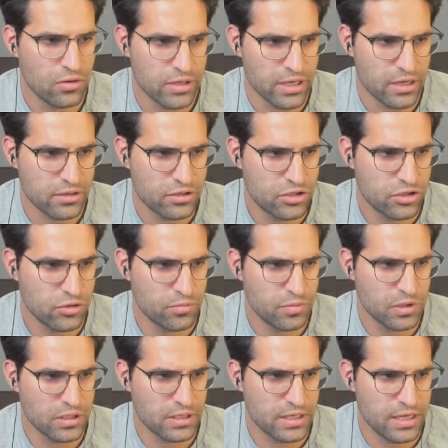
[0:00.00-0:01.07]
oh yeah,
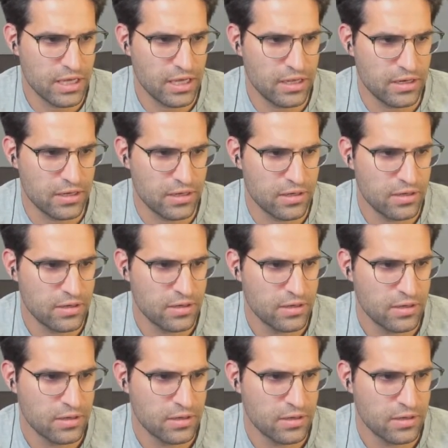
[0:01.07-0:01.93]
duplicated.